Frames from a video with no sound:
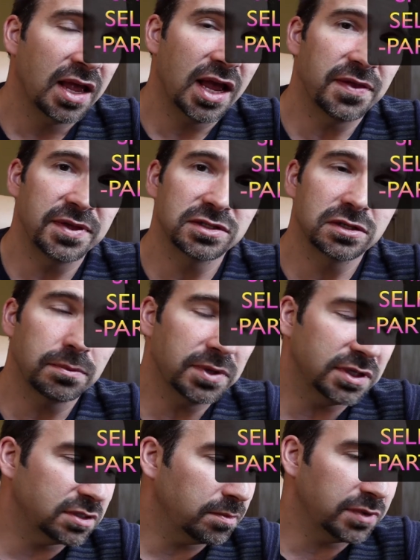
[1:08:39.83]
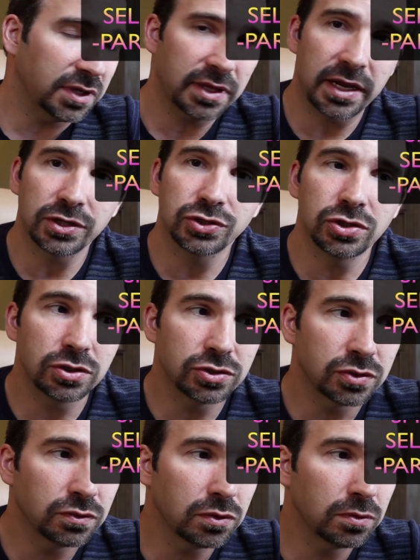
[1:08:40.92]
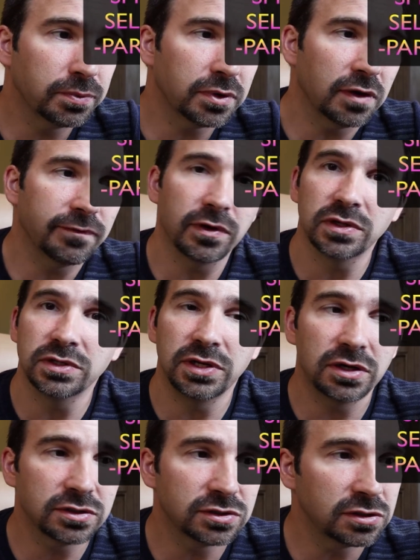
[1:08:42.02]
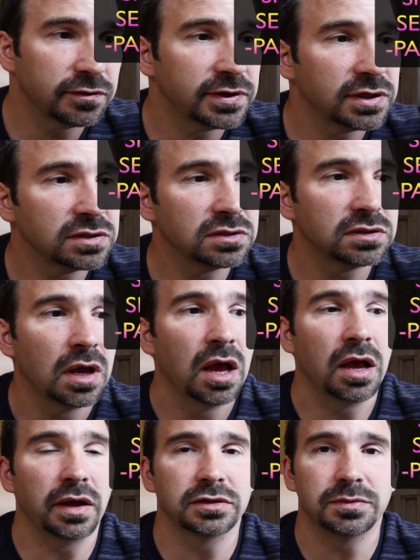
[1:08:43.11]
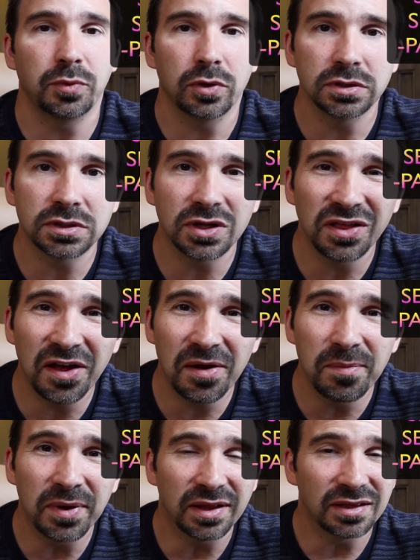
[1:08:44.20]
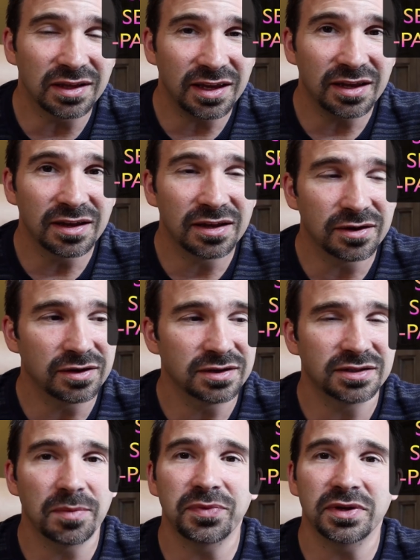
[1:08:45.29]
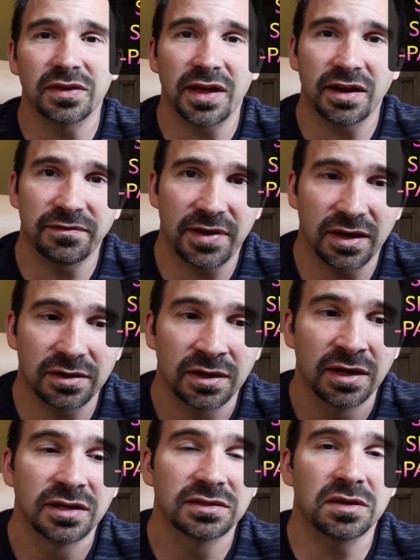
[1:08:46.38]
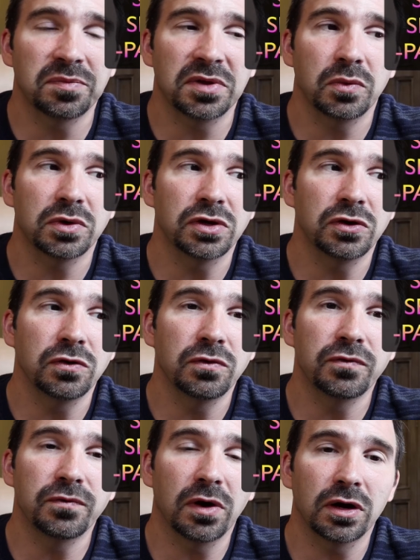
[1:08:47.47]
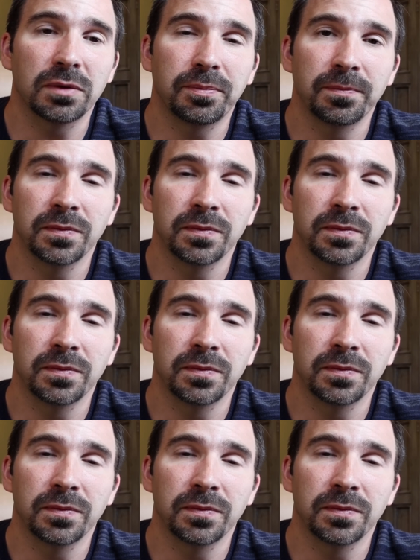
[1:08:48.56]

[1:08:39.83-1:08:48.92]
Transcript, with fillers: and this could be something like a church group a volunteer service a sports club a league or something to that effect something where you are